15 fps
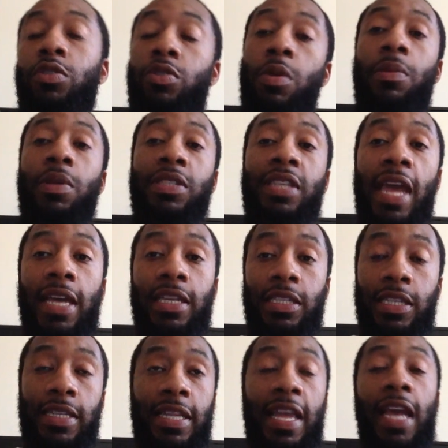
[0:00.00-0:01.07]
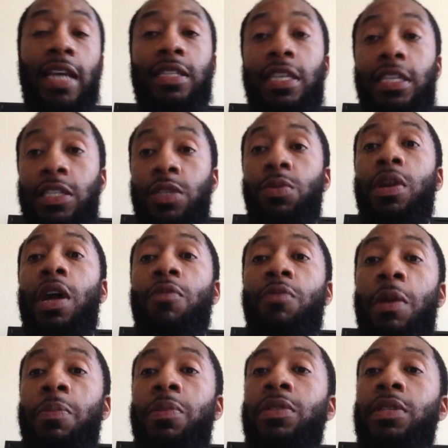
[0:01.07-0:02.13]
you talking about taxation without
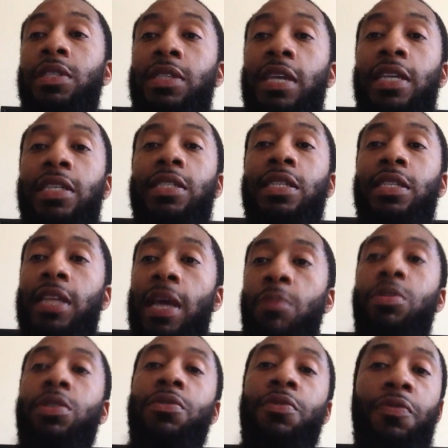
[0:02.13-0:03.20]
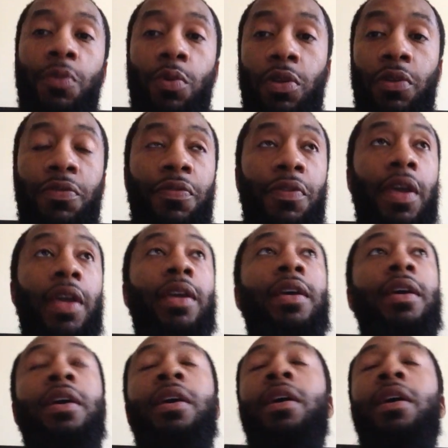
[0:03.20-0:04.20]
representation, that was in full effect.